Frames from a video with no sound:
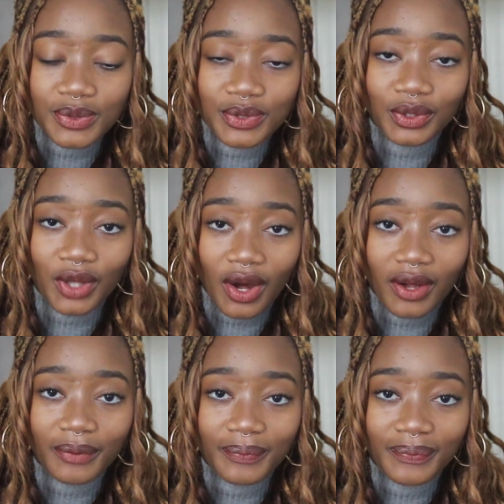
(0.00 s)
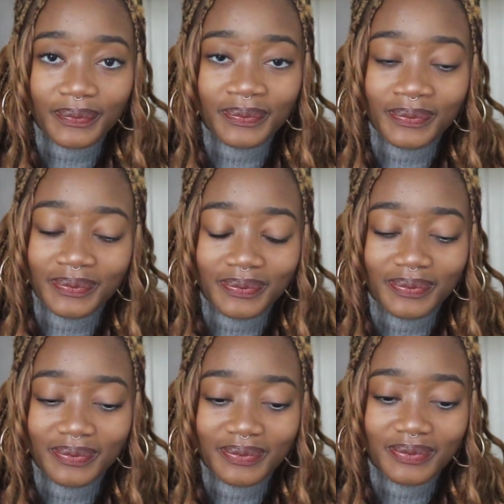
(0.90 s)
a lot.
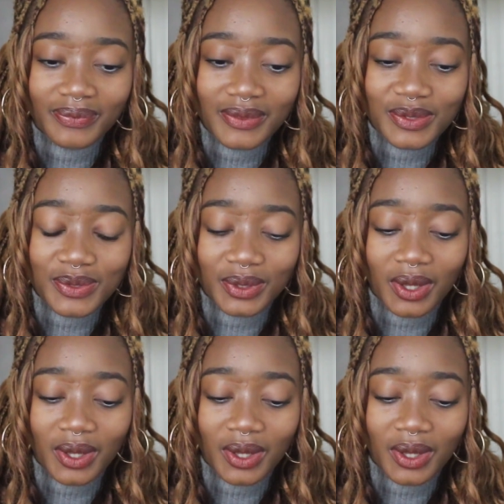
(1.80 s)
This was a